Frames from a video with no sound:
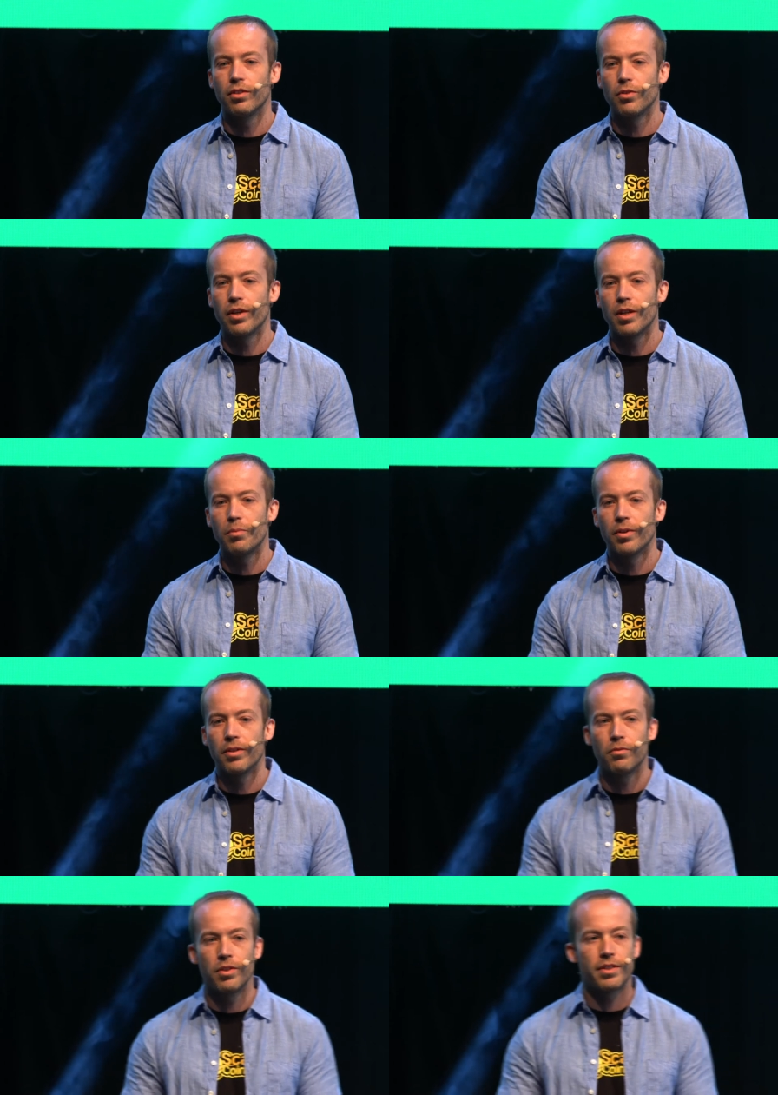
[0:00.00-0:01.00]
to help
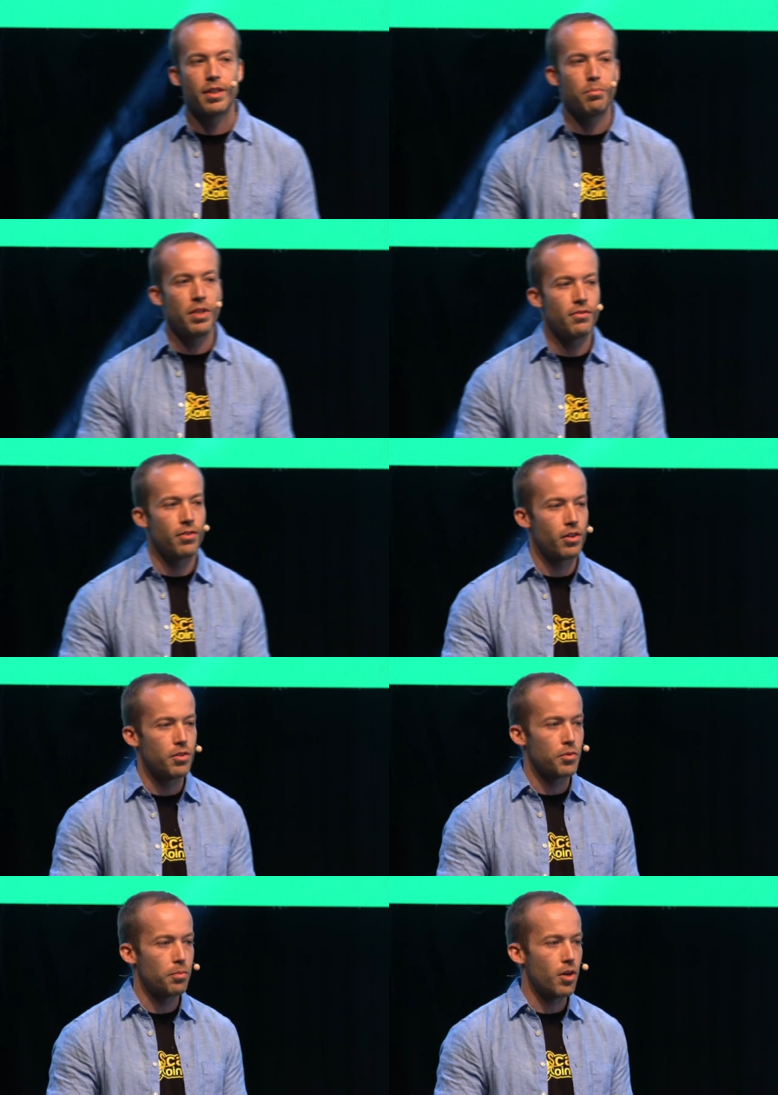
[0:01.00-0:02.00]
with the big
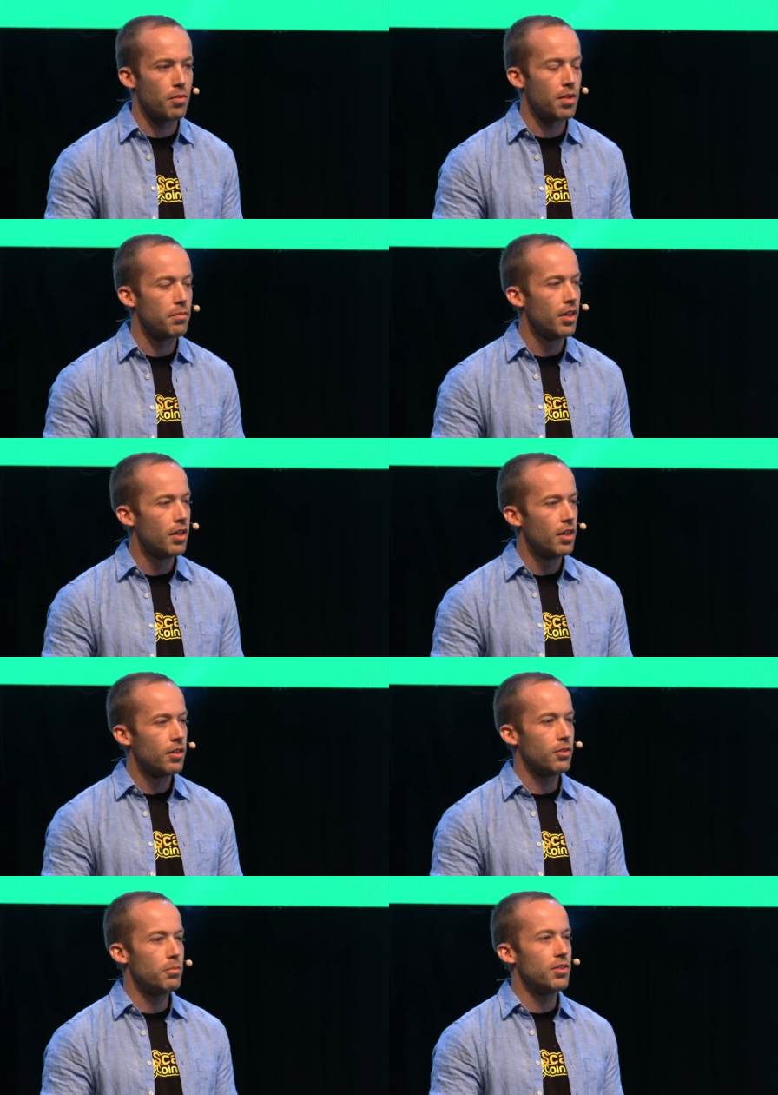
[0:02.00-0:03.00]
volumes problem.
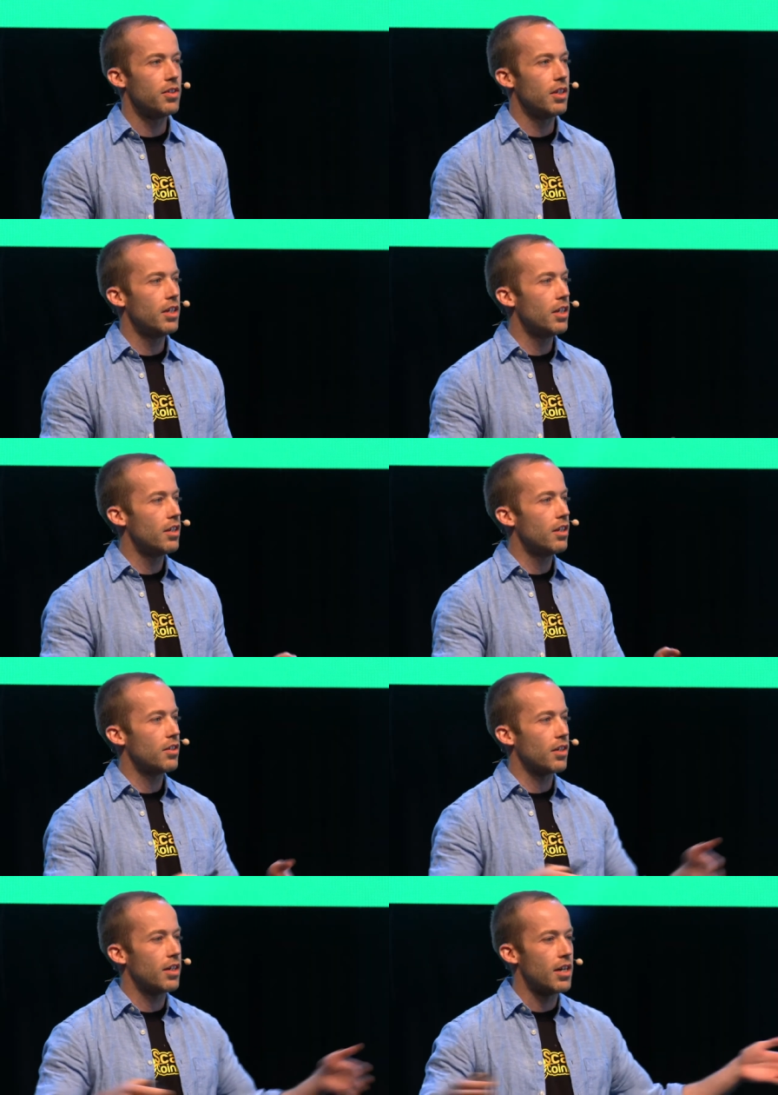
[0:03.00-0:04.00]
So basically,
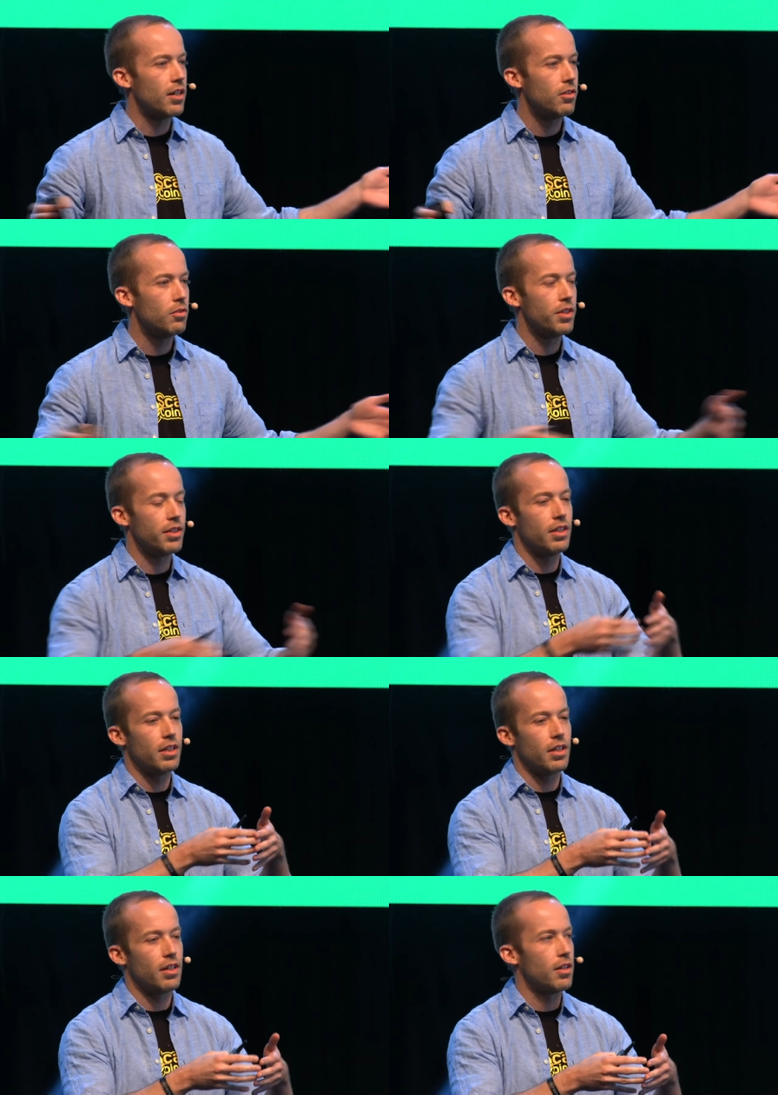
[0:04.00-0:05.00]
there's a cargo with
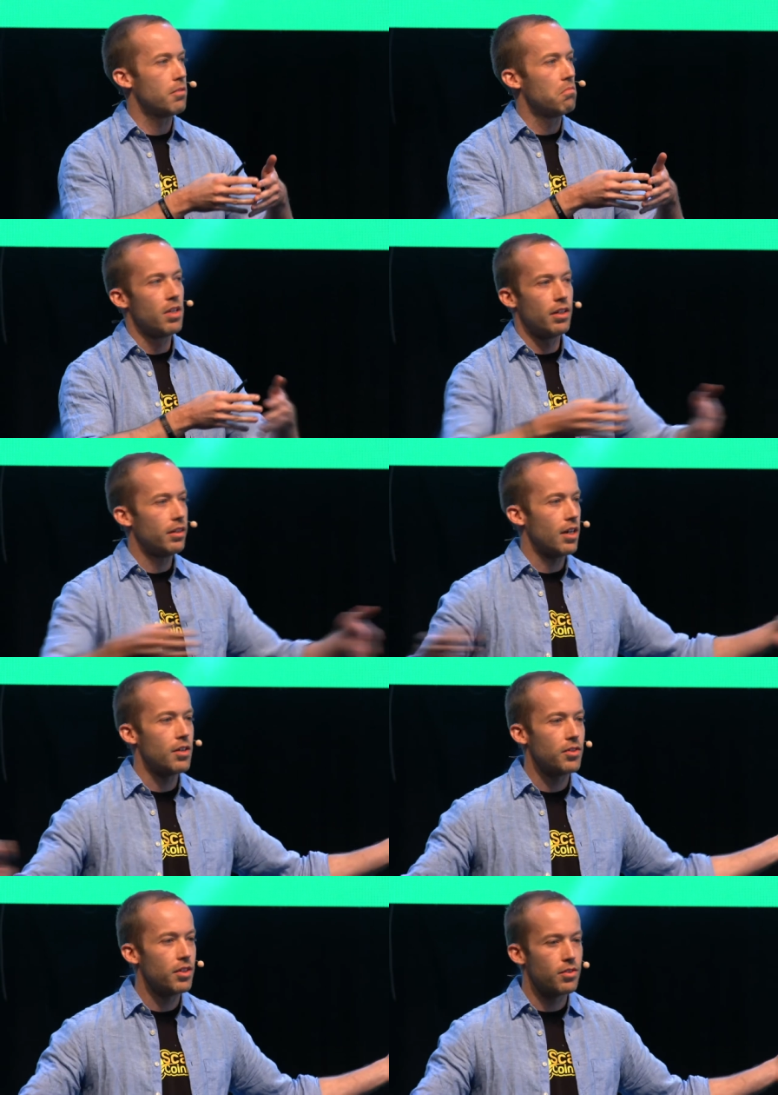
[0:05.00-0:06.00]

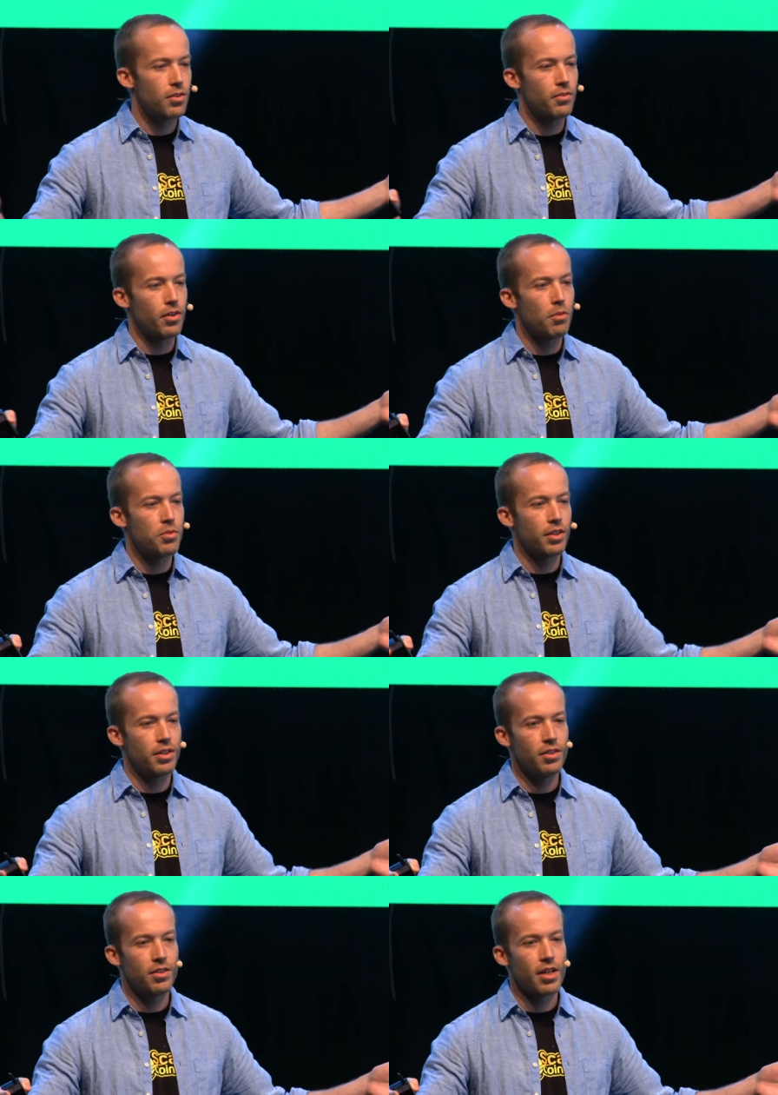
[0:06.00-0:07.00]
thousands of
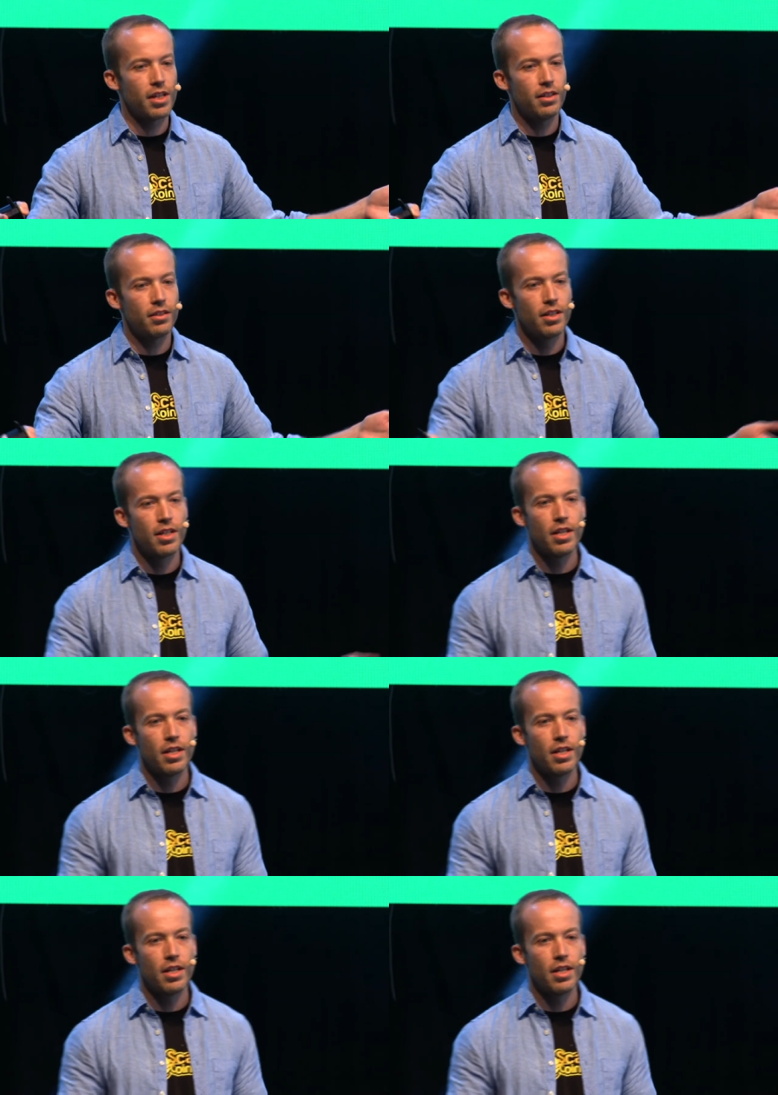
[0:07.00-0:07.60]
objects inside.